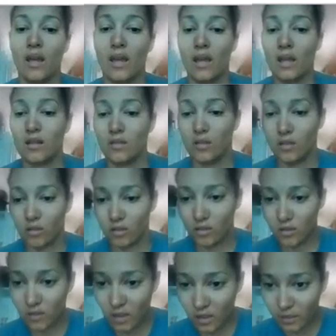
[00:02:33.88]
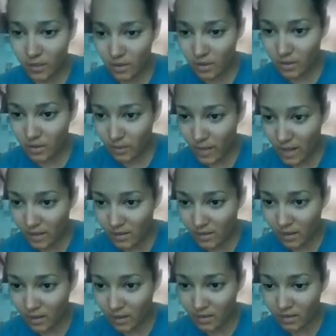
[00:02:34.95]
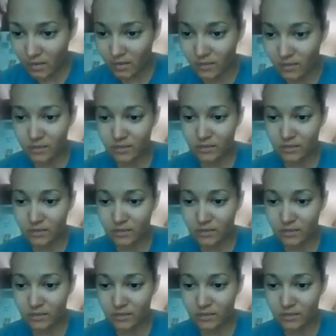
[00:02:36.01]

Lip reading: And your developing spermatocytes.